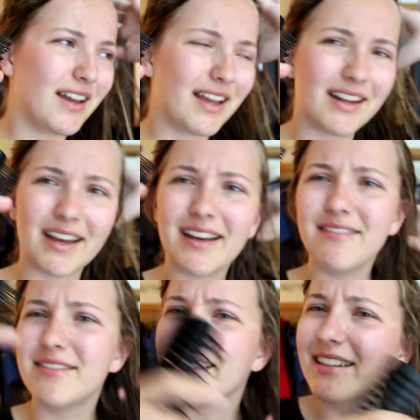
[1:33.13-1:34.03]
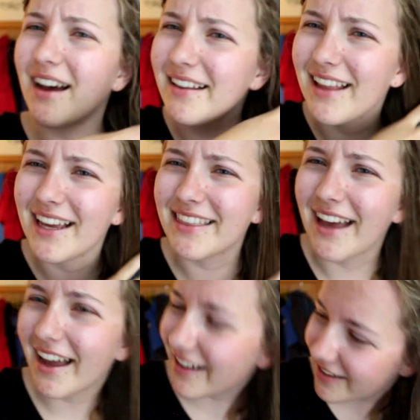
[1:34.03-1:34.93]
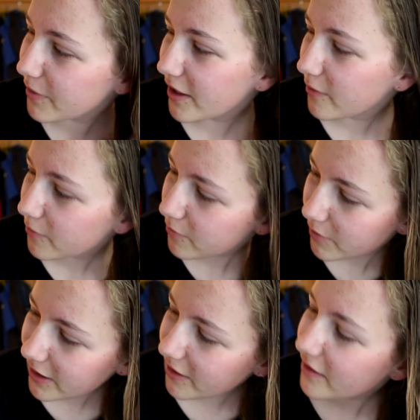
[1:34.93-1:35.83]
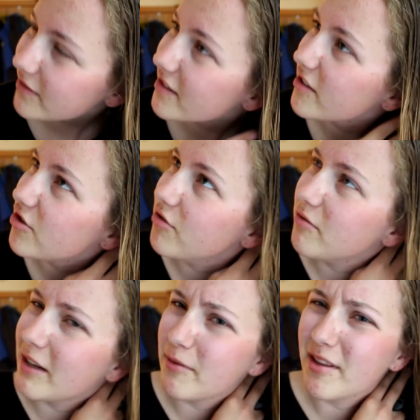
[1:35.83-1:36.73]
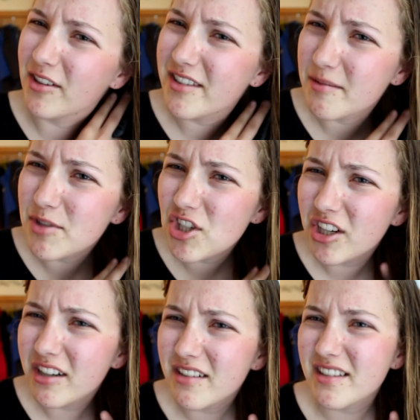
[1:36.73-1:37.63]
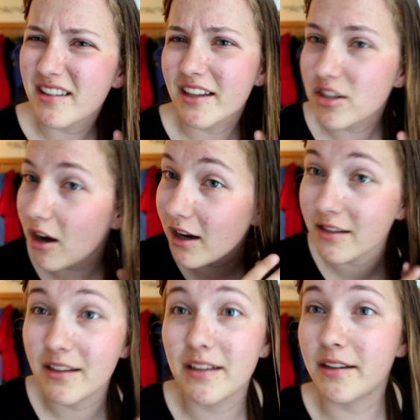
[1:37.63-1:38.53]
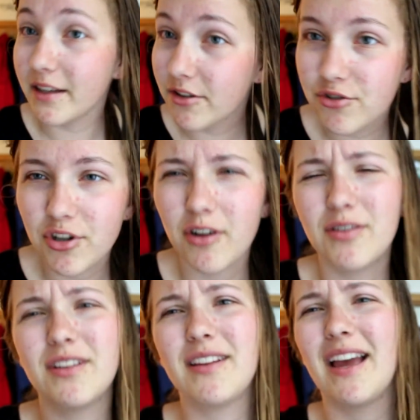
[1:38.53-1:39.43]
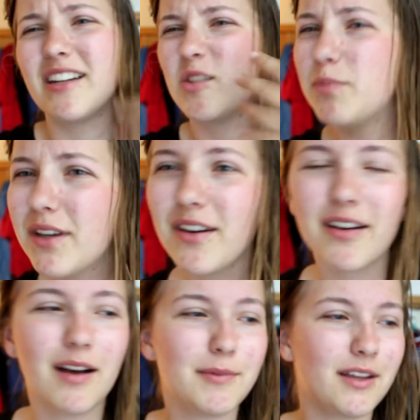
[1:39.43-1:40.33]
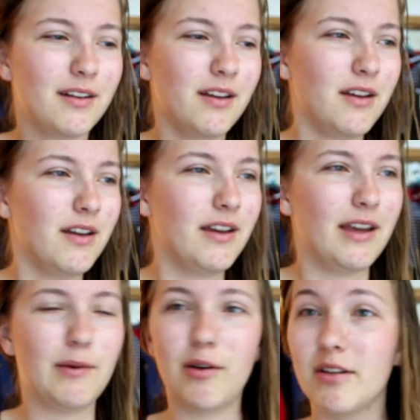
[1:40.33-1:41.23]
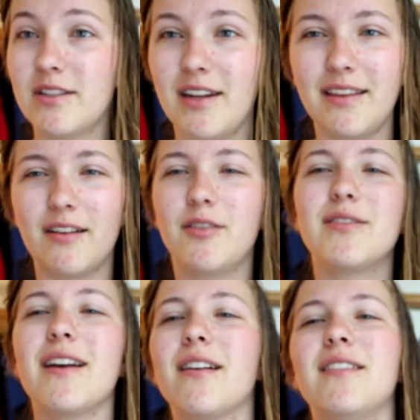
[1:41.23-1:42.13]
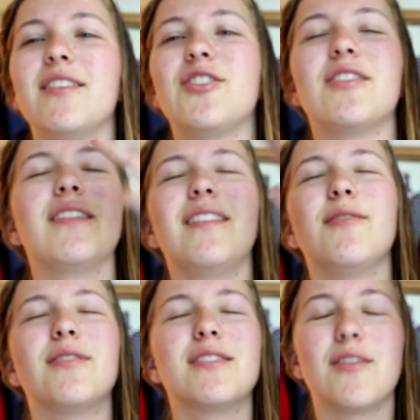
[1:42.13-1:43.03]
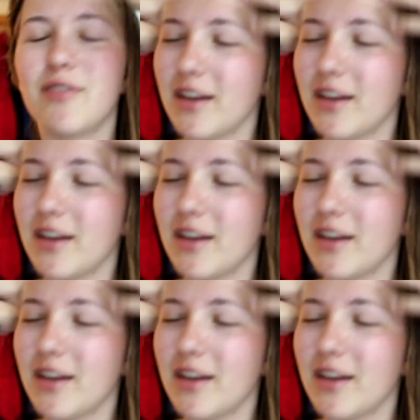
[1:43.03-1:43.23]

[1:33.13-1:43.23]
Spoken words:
and I did not like that. But then we did, and we learned some cheers, and they talked, and they did an intro, and then they had a speaker come in, and we were all sitting there, and it was air-conditioned, and it was so